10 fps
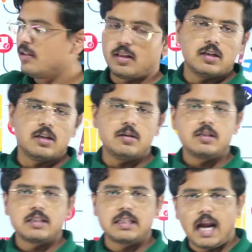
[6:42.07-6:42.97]
the
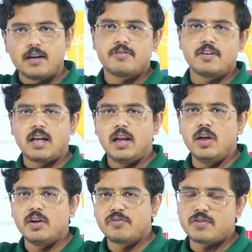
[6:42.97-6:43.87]
grand
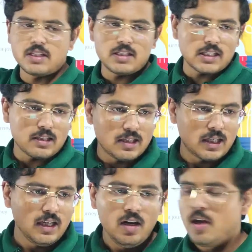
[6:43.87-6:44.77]
finale of season
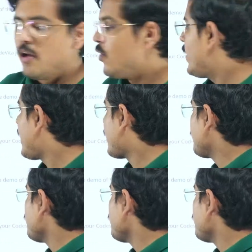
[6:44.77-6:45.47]
13, where